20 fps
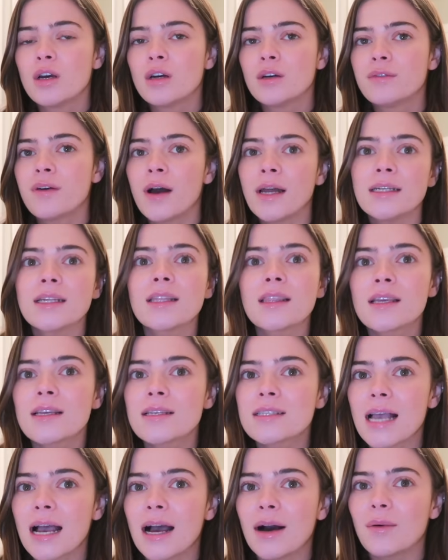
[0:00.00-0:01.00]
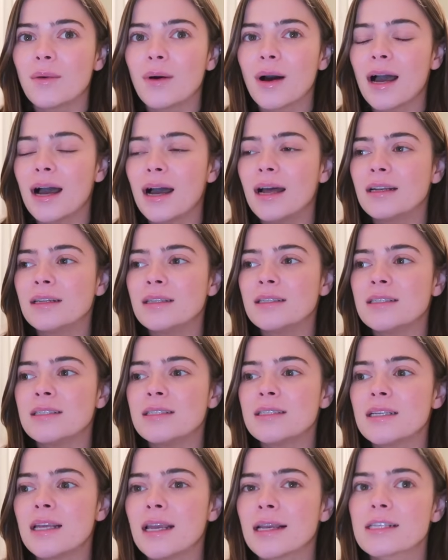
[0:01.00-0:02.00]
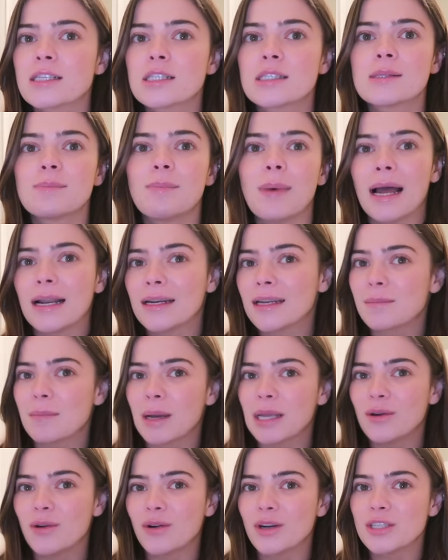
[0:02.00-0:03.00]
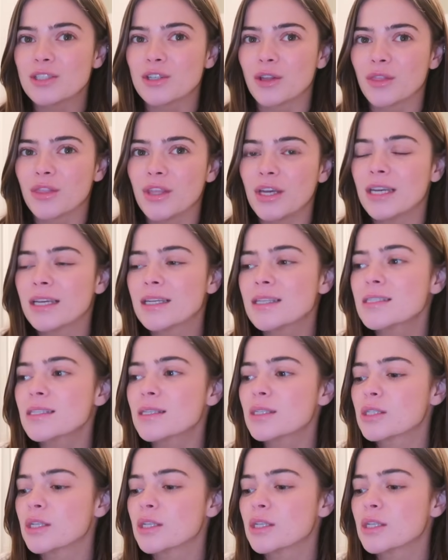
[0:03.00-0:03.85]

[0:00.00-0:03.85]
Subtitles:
finding things out and expanding my knowledge on things.